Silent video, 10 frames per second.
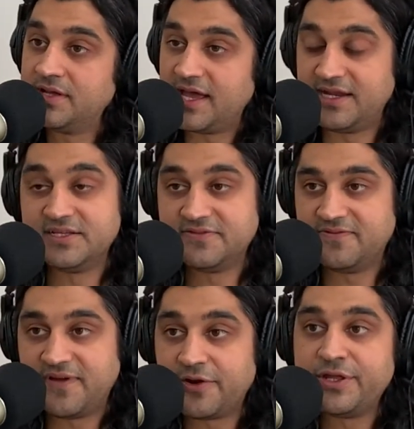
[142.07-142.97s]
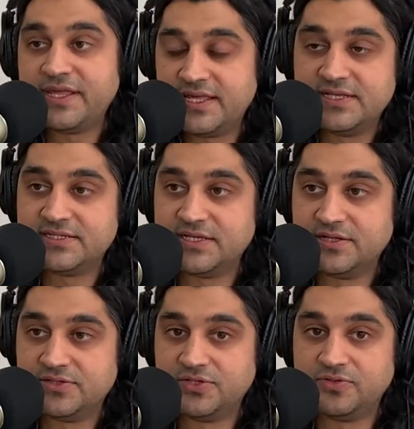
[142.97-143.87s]
and it is very easy
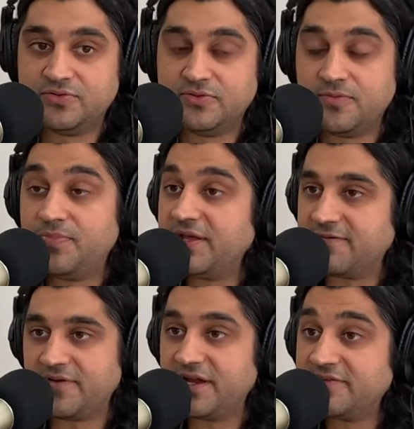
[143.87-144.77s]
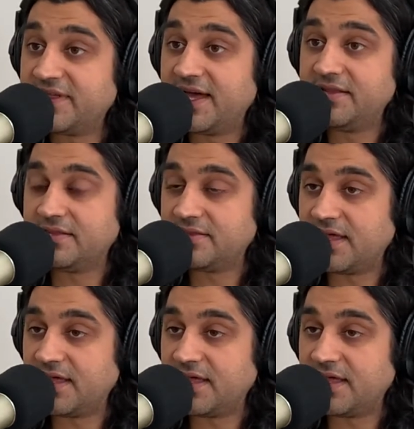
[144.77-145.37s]
to be afraid of that.